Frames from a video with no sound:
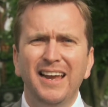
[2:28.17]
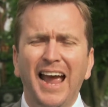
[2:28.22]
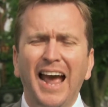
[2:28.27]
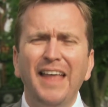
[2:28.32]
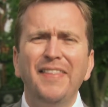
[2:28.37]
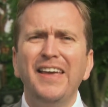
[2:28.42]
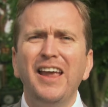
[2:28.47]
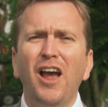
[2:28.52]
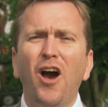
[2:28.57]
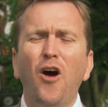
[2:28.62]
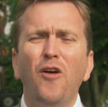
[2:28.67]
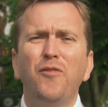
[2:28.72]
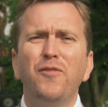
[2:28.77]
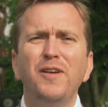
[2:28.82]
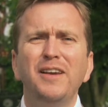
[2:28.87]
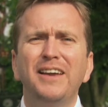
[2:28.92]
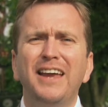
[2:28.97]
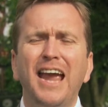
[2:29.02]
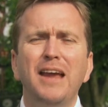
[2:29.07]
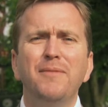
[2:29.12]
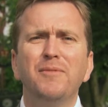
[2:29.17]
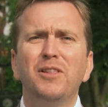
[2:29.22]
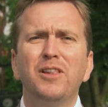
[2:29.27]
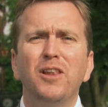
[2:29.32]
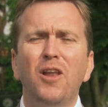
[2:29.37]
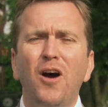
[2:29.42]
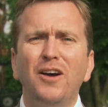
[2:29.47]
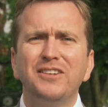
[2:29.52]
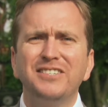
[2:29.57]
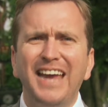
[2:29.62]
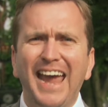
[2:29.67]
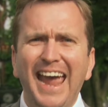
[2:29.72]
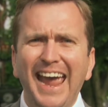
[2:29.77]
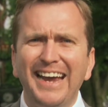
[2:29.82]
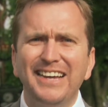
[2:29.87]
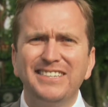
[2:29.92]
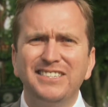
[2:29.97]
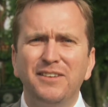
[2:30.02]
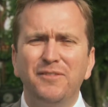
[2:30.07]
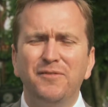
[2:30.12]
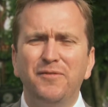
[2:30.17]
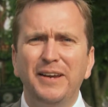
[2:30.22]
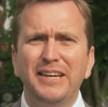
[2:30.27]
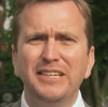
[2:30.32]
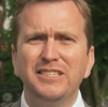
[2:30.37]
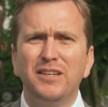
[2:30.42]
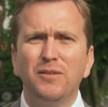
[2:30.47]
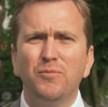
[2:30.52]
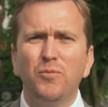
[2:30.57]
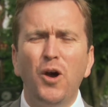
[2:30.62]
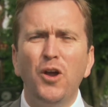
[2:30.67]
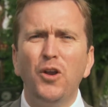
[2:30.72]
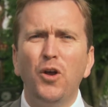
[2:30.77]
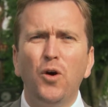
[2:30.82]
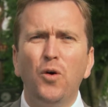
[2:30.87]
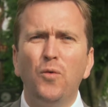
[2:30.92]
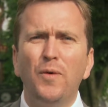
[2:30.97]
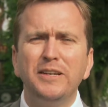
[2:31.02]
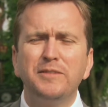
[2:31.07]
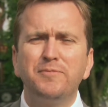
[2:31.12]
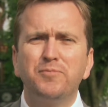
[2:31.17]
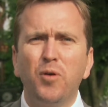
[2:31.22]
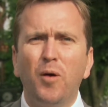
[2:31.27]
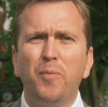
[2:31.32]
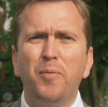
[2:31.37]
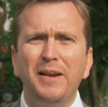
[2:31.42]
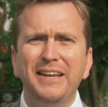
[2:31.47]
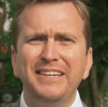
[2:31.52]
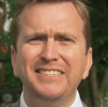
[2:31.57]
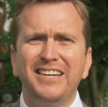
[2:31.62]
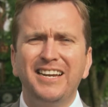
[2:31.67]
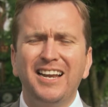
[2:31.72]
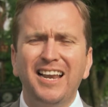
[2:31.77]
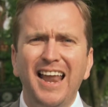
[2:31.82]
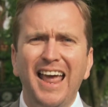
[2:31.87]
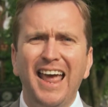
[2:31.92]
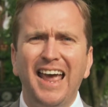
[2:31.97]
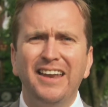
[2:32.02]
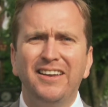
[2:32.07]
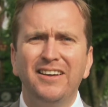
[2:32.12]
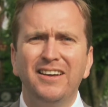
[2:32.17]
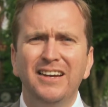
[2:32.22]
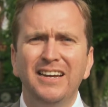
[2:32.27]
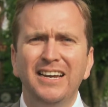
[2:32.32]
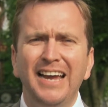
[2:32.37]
and they often came with large exit fees that weren't always properly declared.